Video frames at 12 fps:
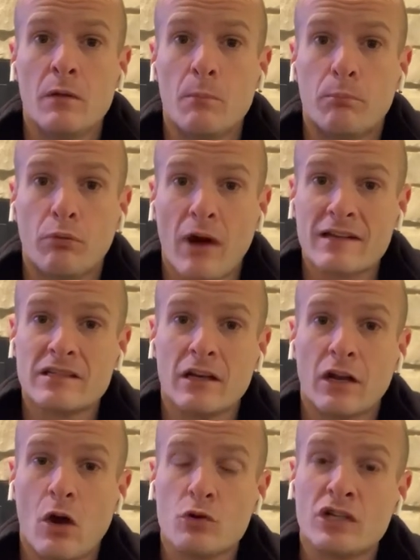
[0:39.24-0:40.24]
Brexit
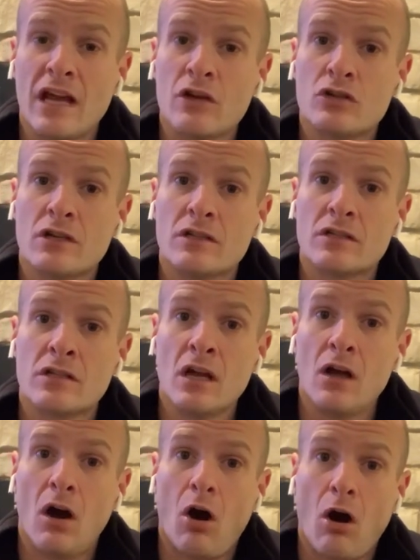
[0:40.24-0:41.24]
negotiations
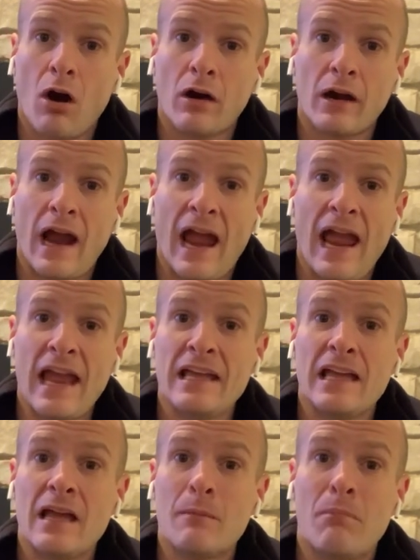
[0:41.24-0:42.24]
are
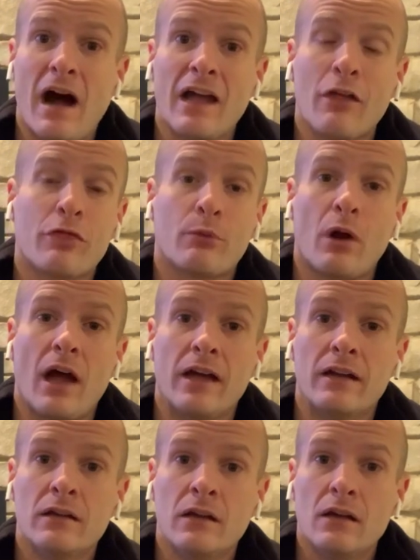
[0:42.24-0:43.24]
hanging by a
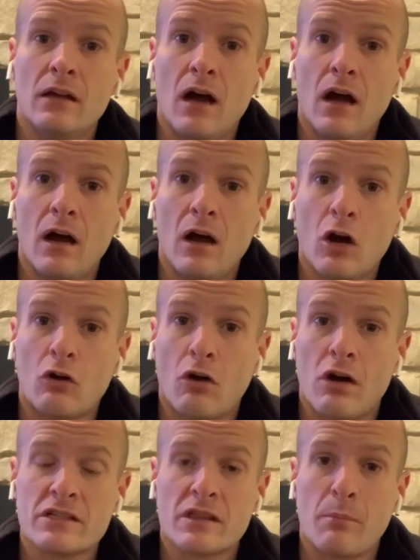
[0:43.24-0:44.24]
thread
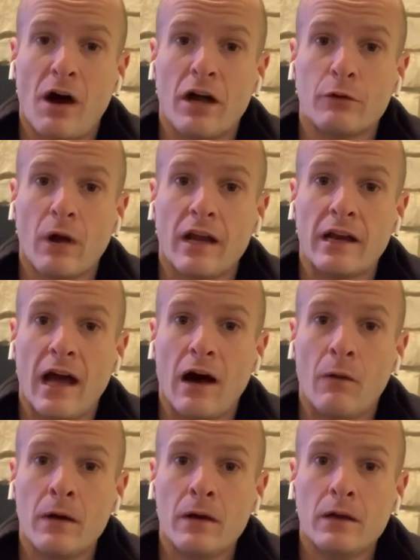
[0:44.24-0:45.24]
across the pond right
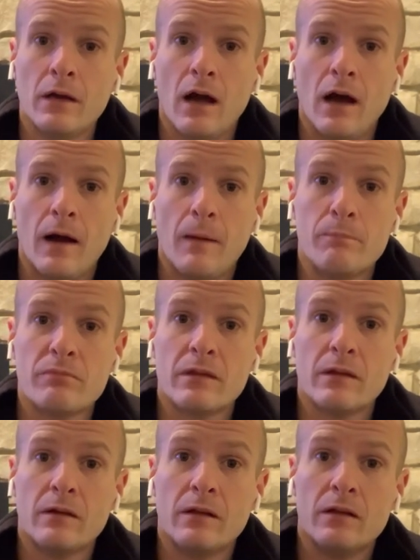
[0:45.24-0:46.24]
now.
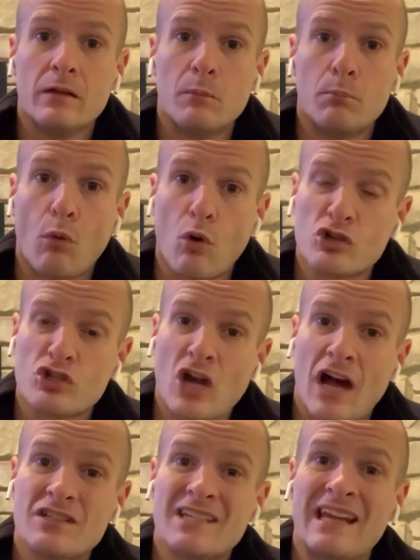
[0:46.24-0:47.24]
Boris
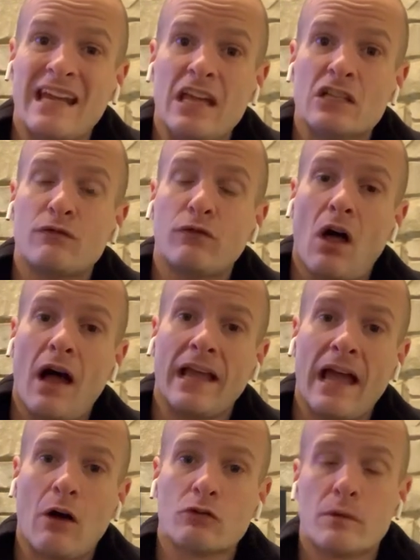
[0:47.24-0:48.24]
Johnson is
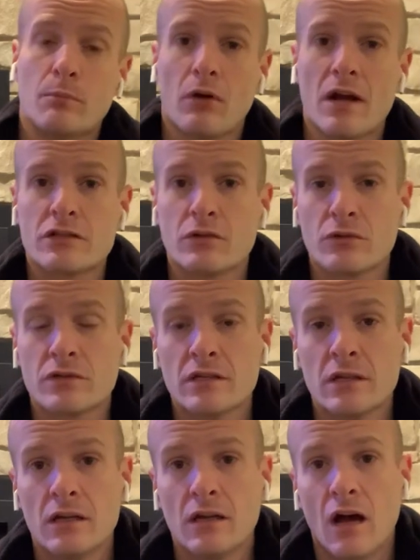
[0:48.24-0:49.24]
flying out to
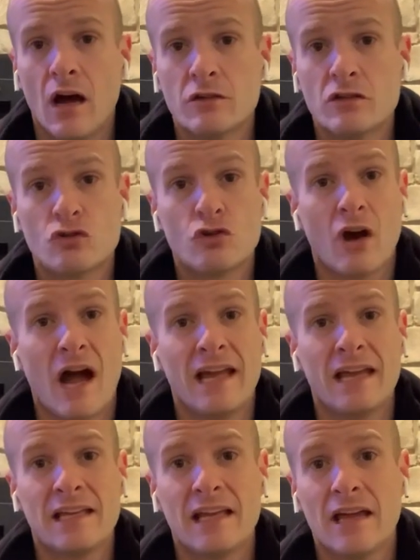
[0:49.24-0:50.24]
Brussels to try
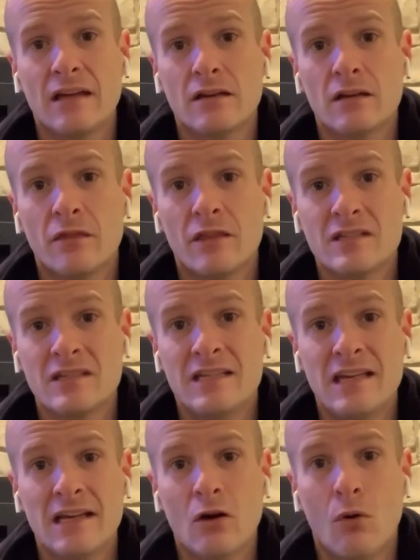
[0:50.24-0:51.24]
and get this
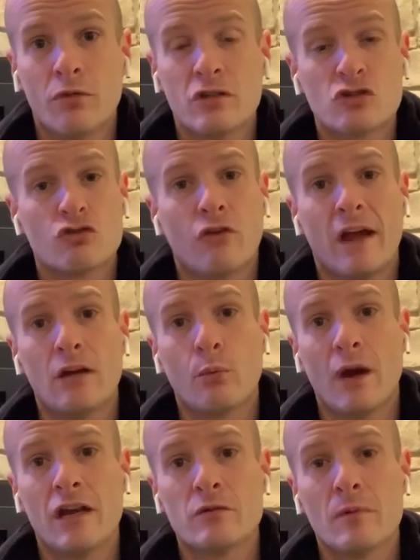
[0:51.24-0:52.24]
deal, this trade
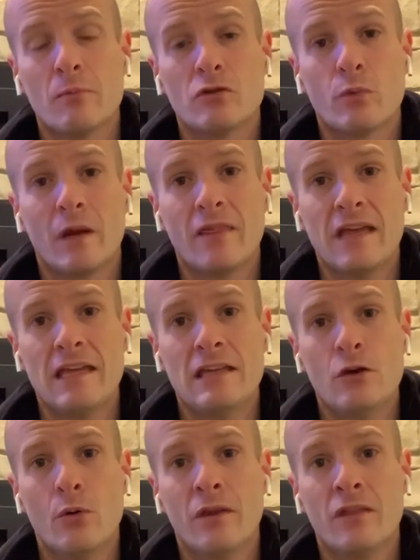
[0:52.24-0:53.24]
arrangement between the
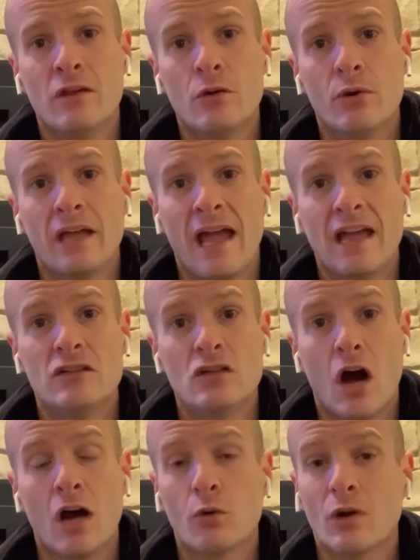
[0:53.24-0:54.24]
EU and the UK
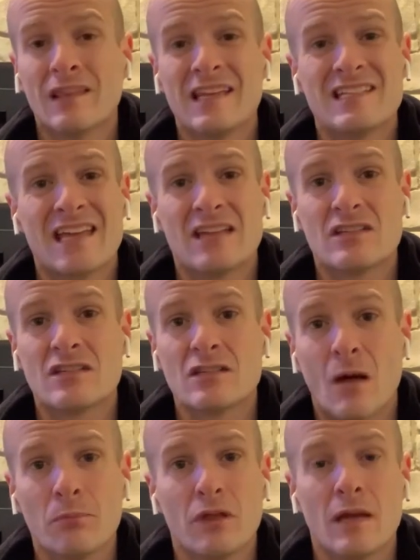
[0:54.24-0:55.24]
done, or at least get
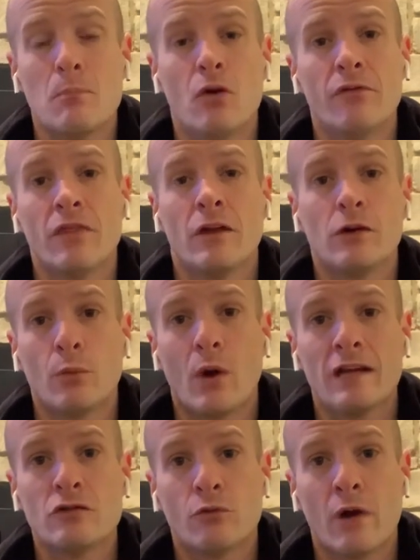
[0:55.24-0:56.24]
something moving in the
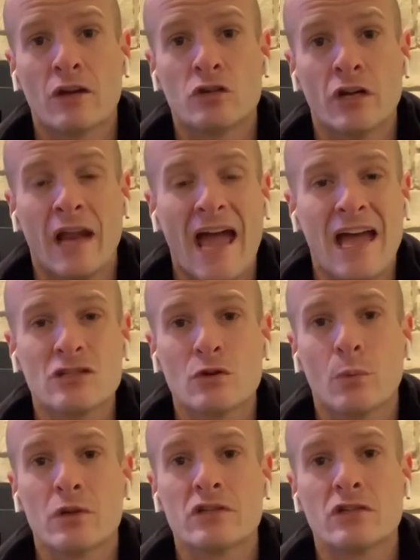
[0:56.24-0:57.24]
right direction. As a
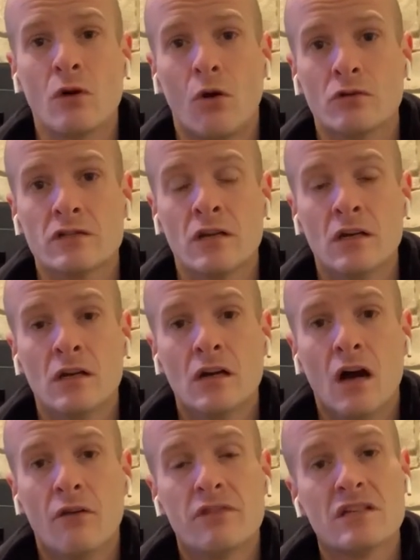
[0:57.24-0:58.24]
result
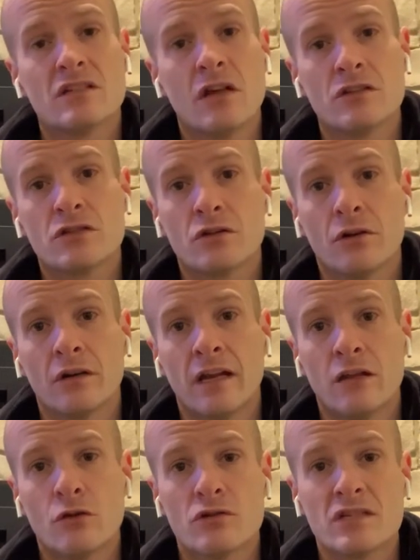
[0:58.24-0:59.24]
of this uncertainty,
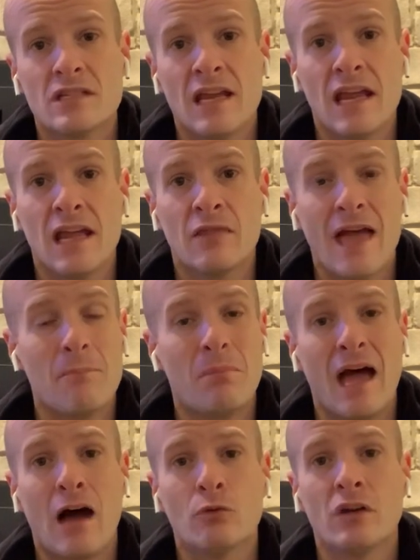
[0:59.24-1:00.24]
you're seeing that
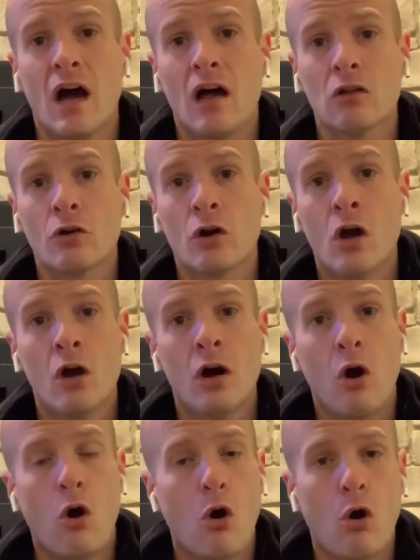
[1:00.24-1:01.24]
pound dollar
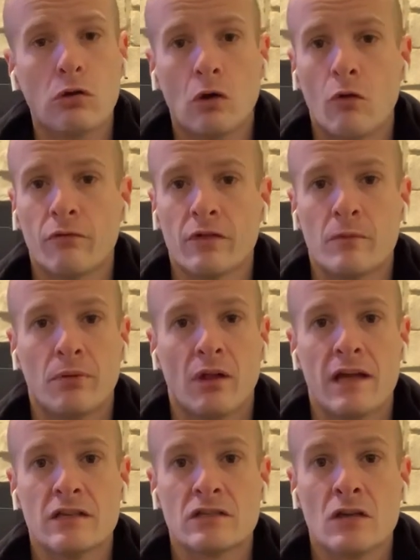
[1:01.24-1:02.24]
all over the
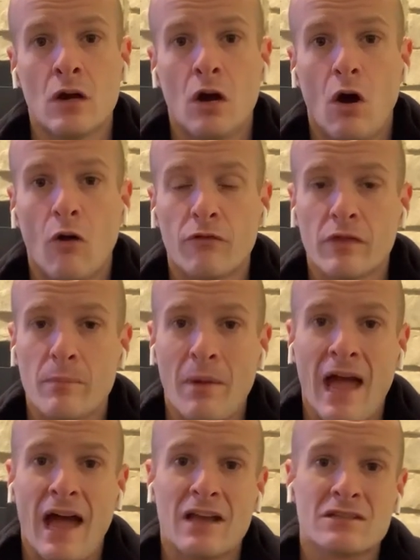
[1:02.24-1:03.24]
place over the
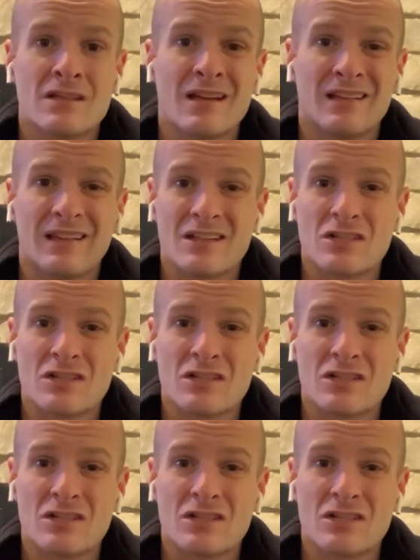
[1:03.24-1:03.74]
past, let's